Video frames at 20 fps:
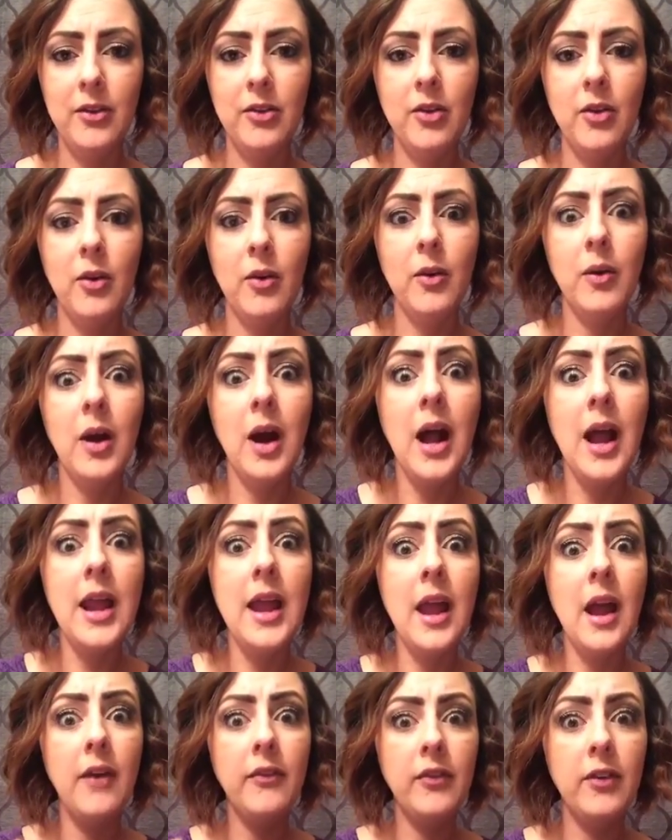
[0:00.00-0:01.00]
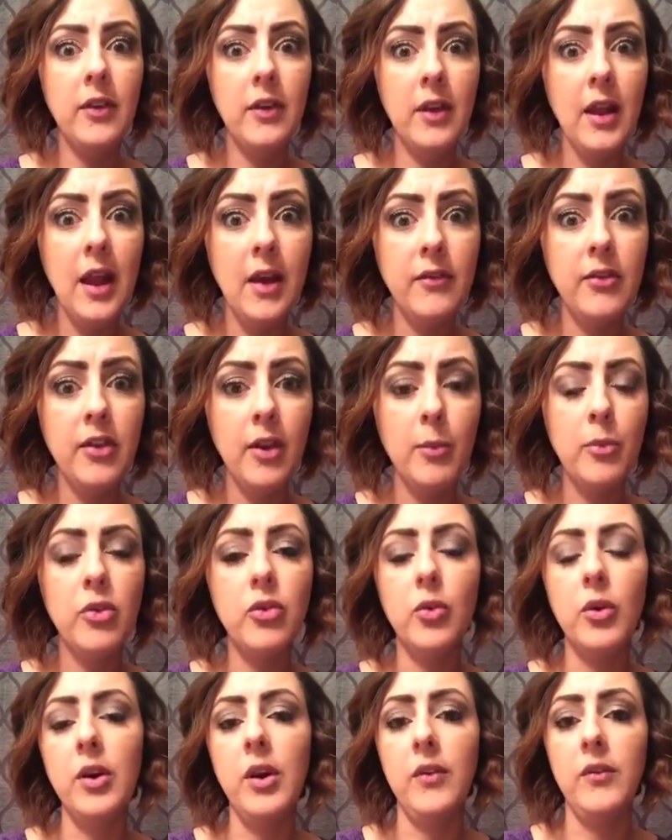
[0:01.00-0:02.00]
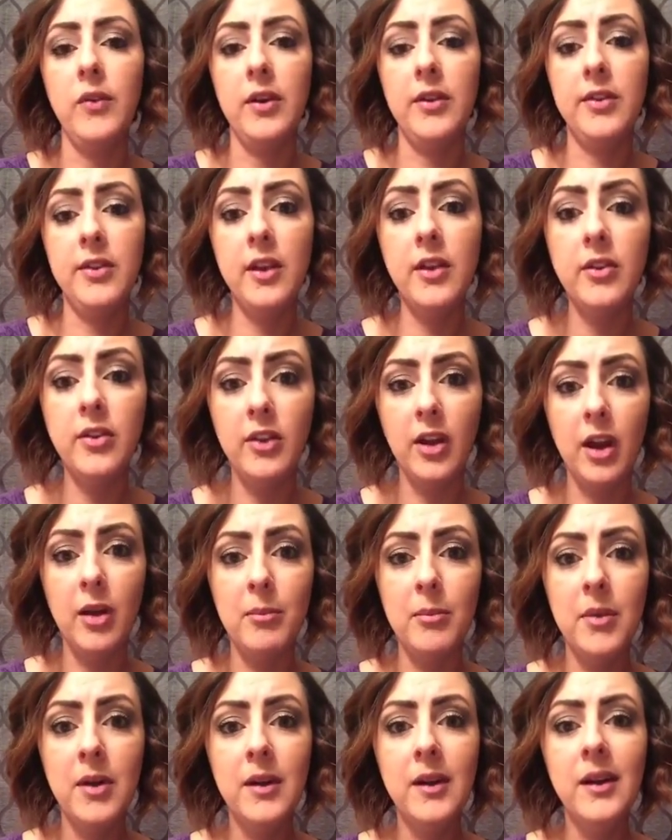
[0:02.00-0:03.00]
So I have to have some sort of a system